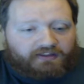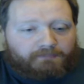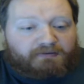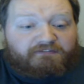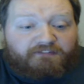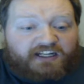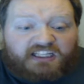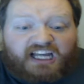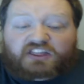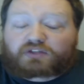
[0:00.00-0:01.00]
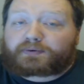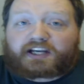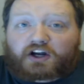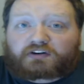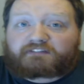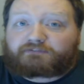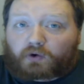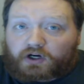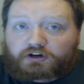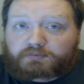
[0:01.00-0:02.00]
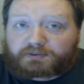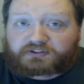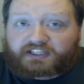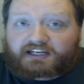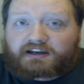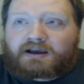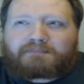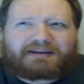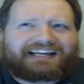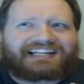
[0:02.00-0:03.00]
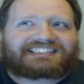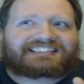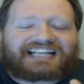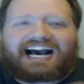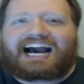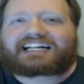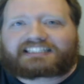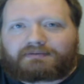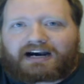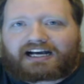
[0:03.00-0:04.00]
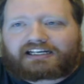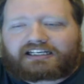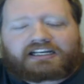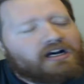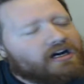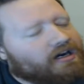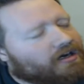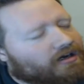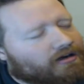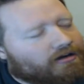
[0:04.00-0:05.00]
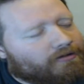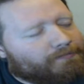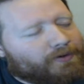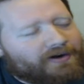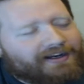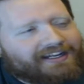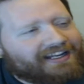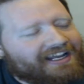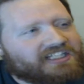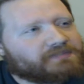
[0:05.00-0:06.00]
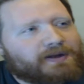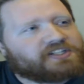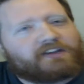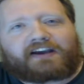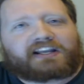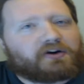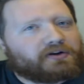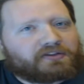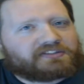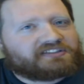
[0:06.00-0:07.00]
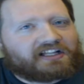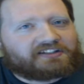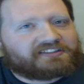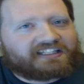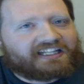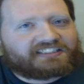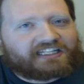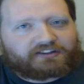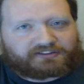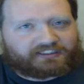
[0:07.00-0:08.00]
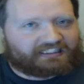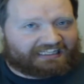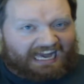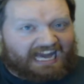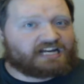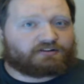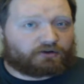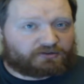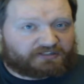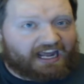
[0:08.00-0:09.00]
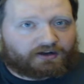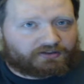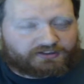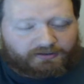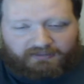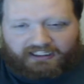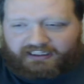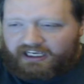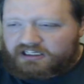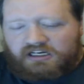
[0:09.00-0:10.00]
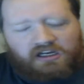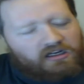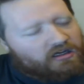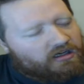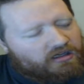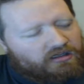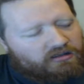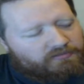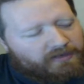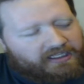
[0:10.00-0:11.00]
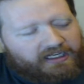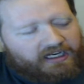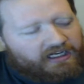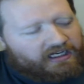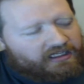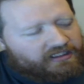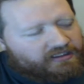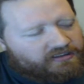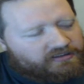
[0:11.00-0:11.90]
that. But fucking like 300, 400% because it's a hot commodity. Oh boy. And especially if I go to those sellers and they say they're selling 8 or 10 or something like that. Oh my God.